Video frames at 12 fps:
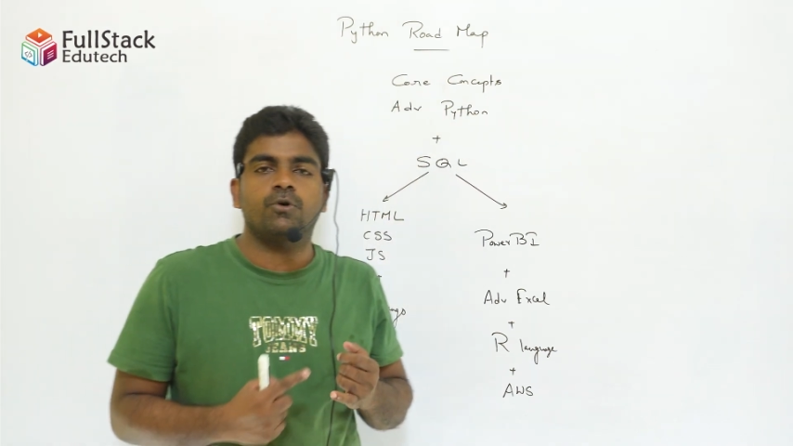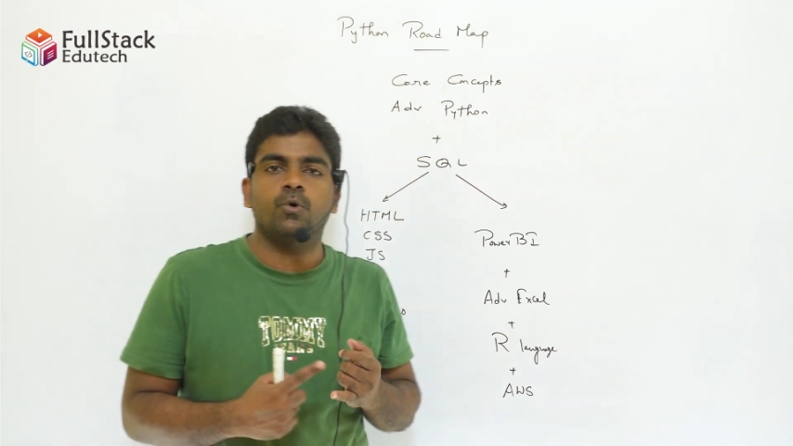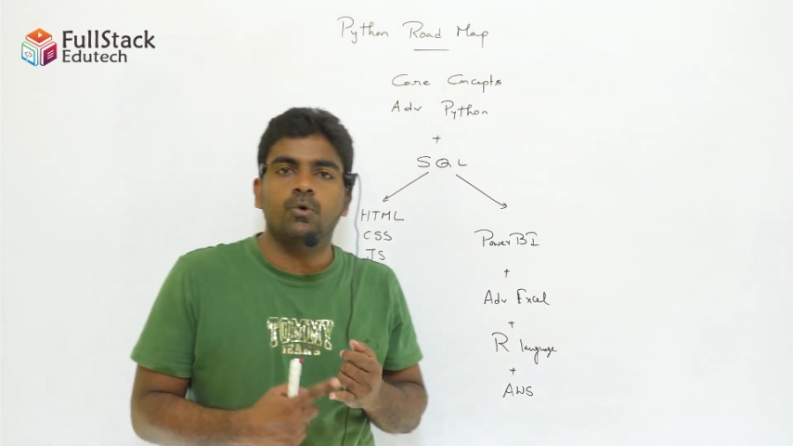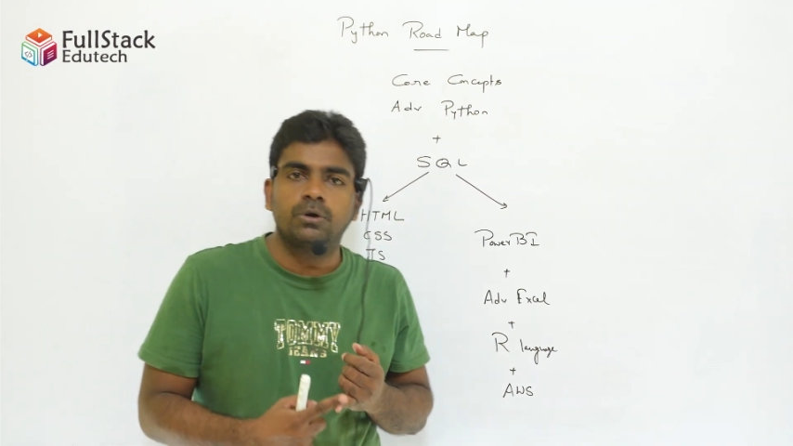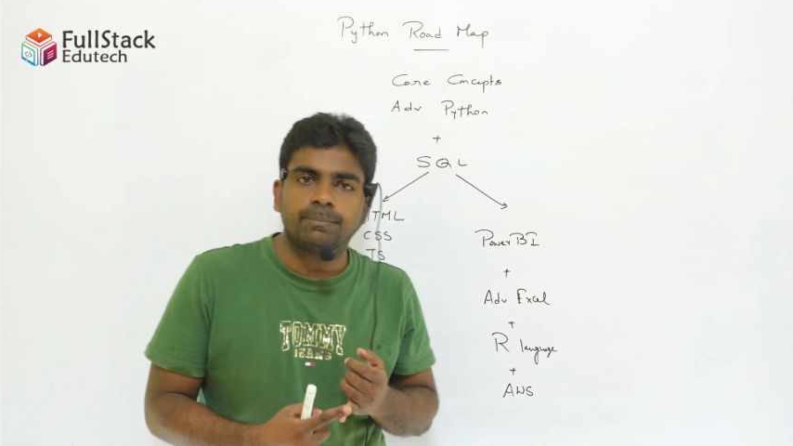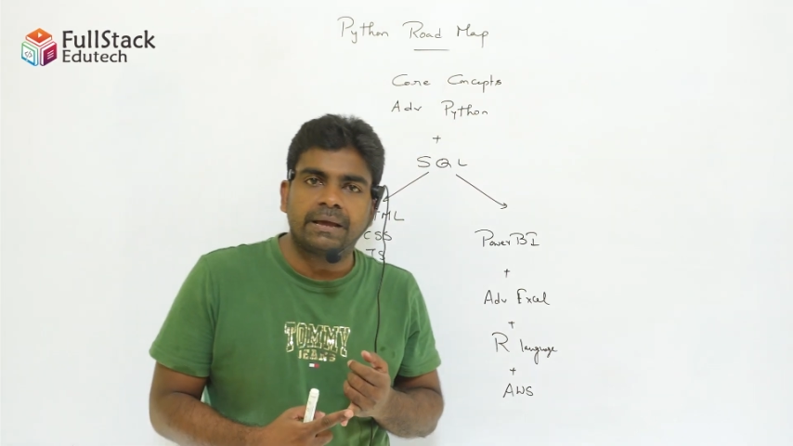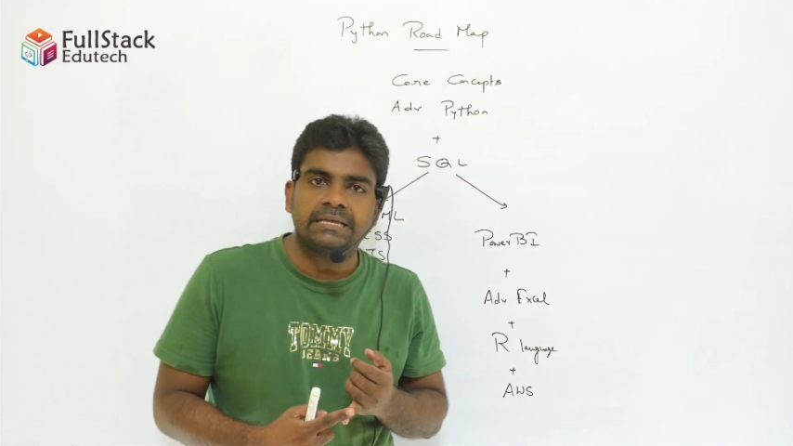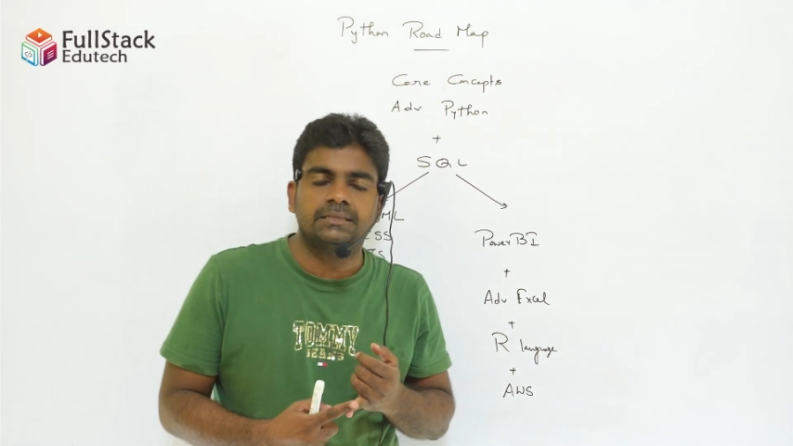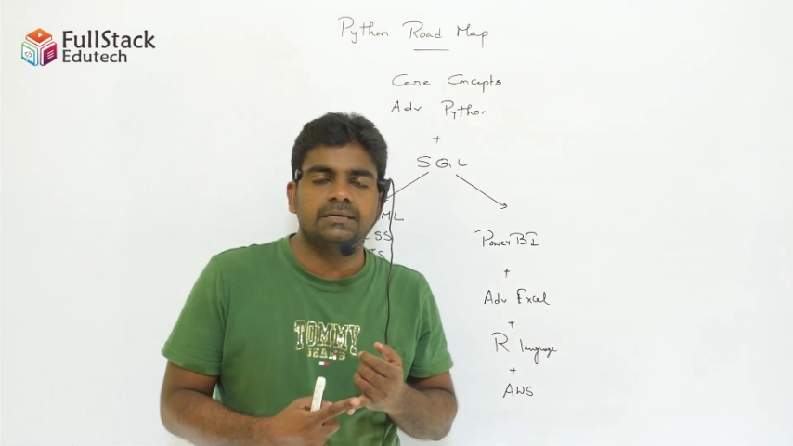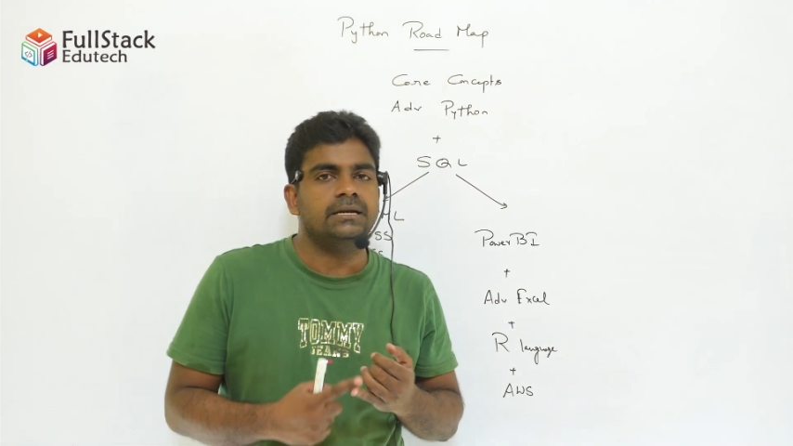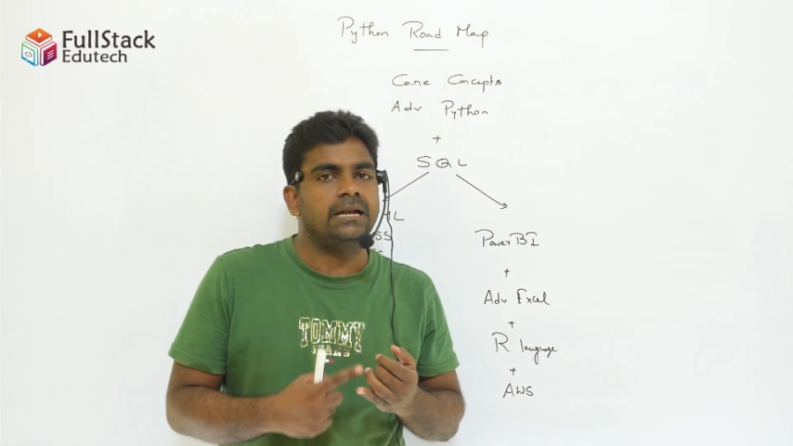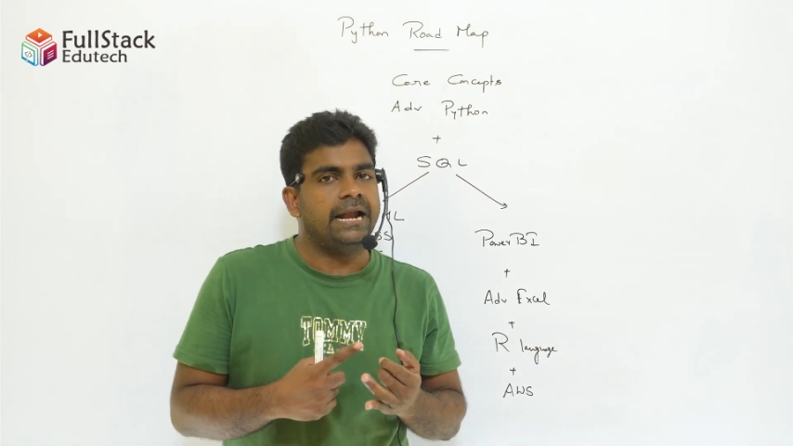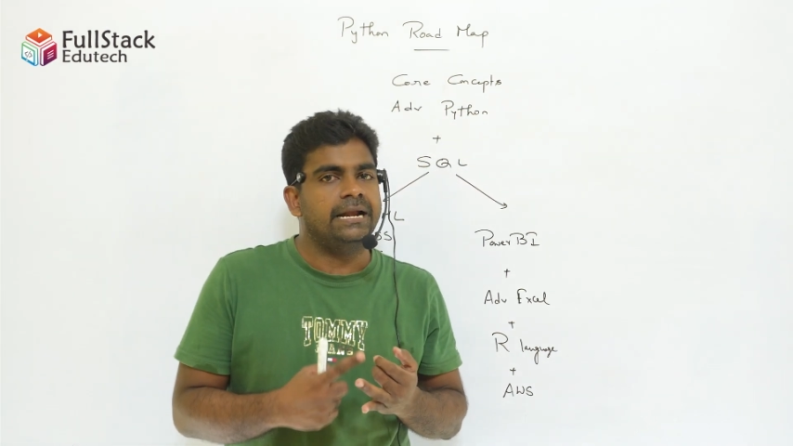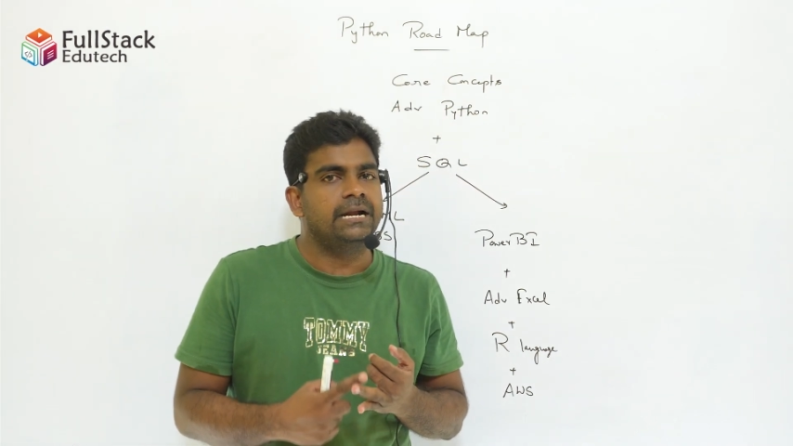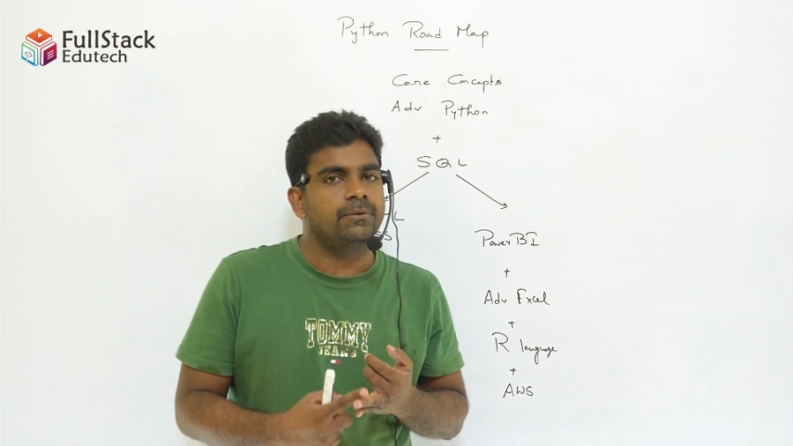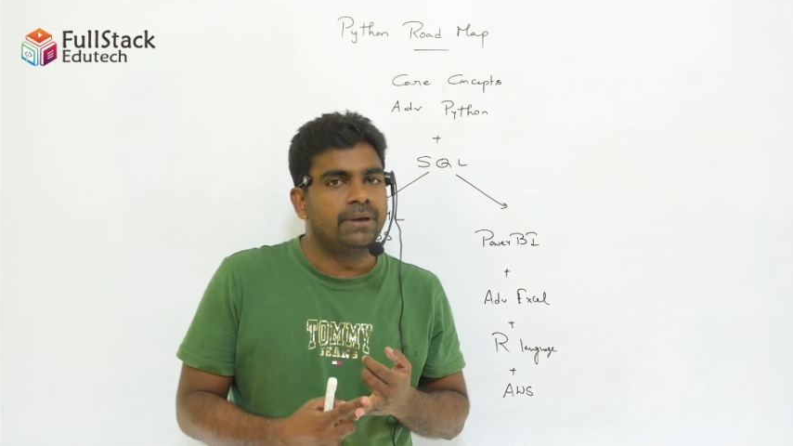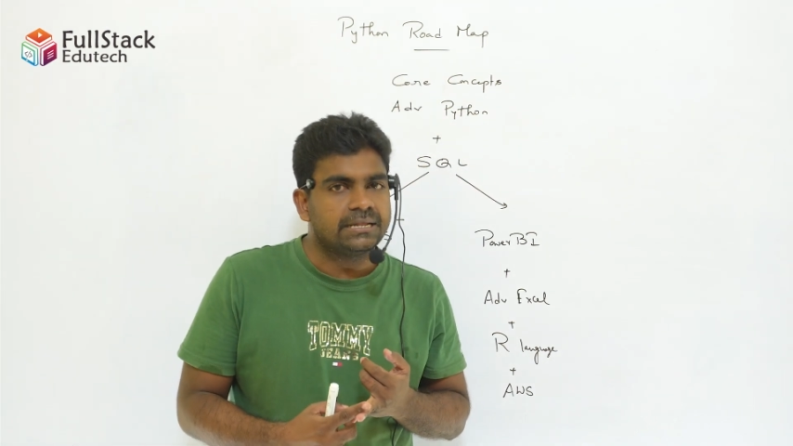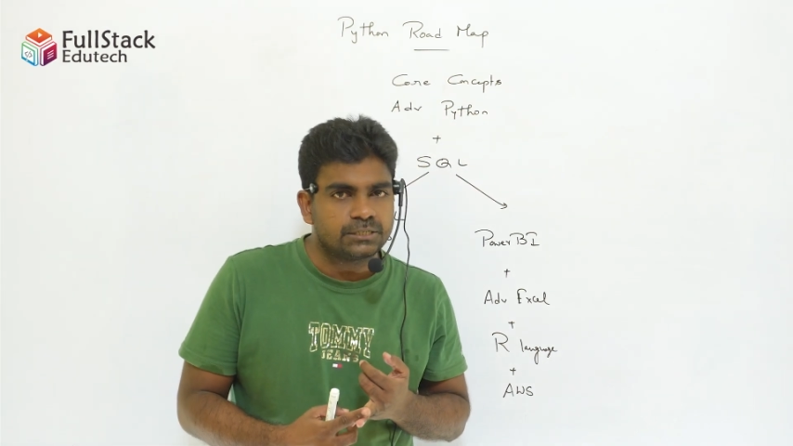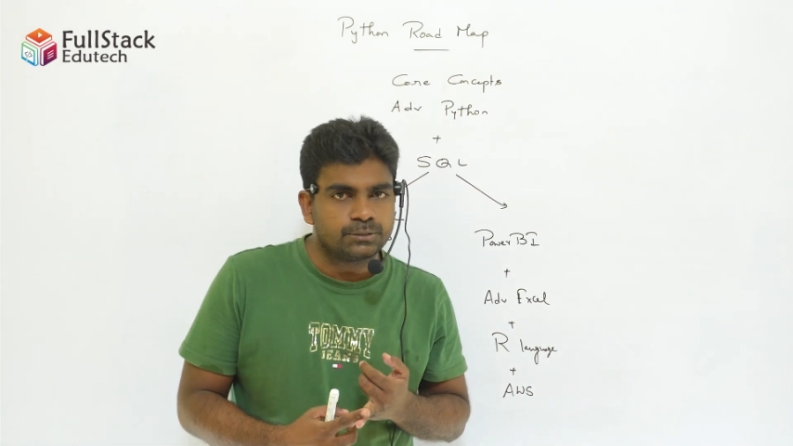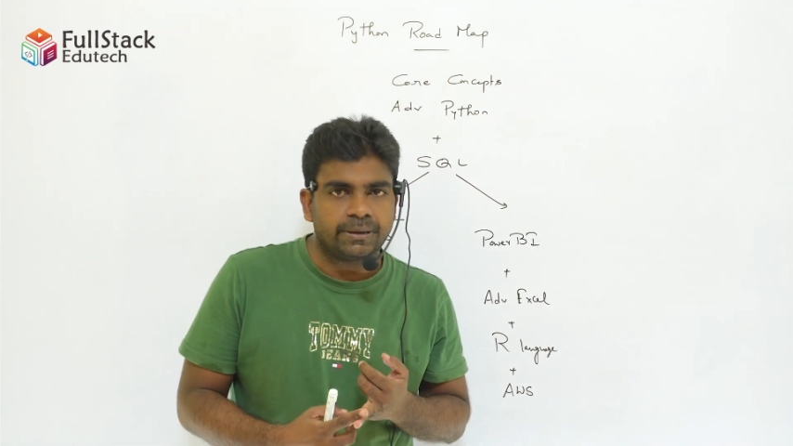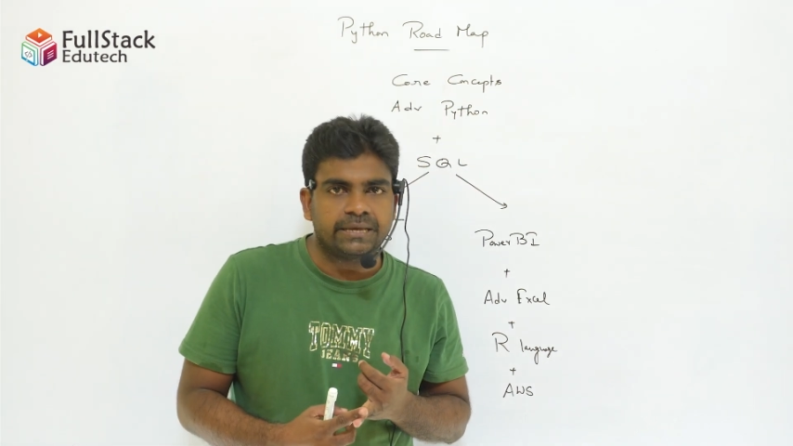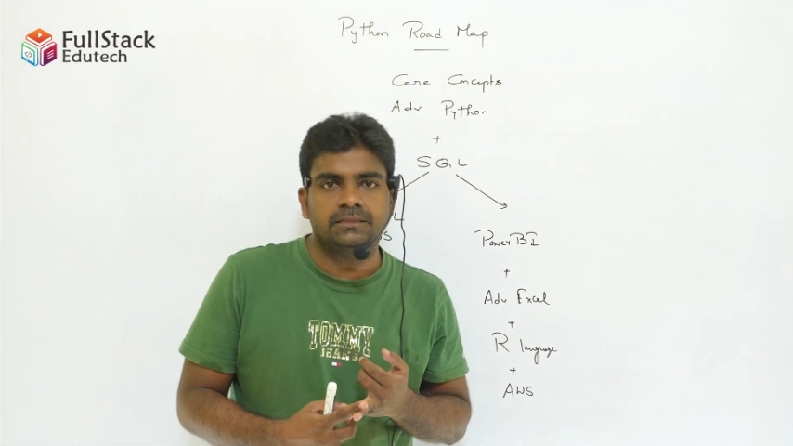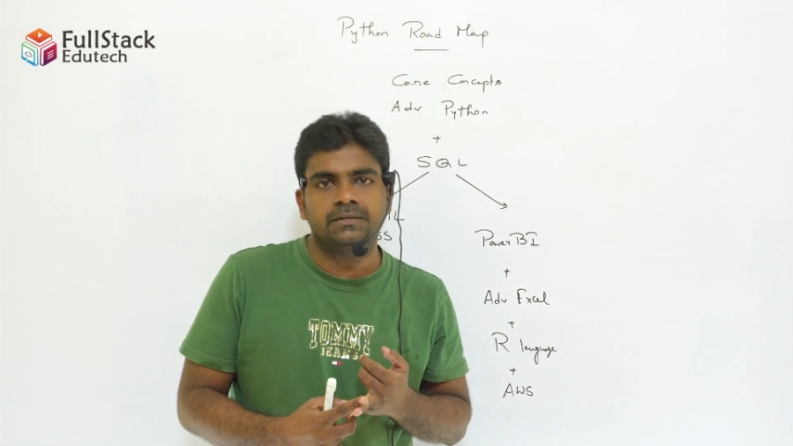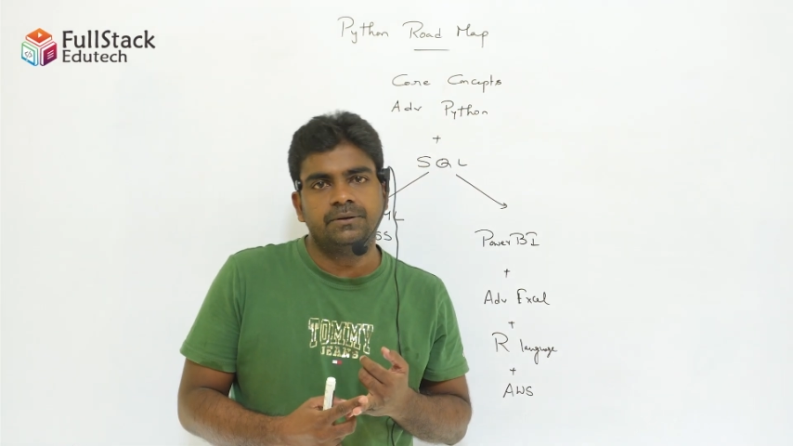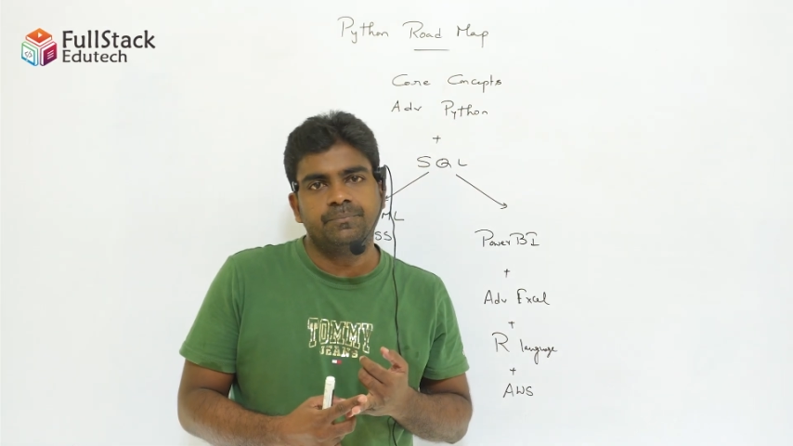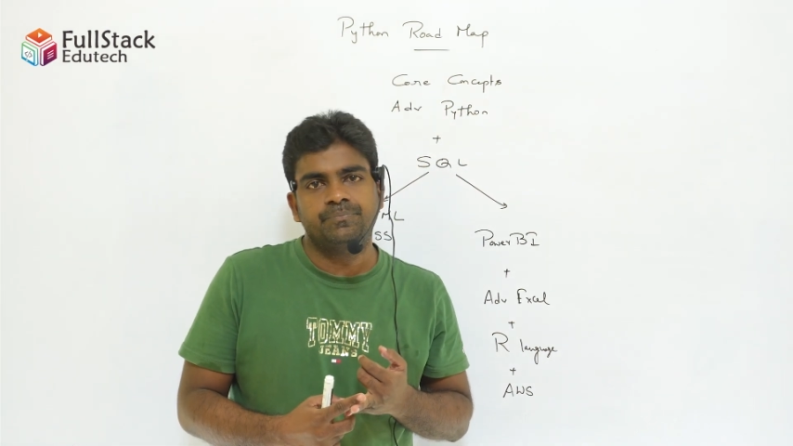core Python and advanced Python,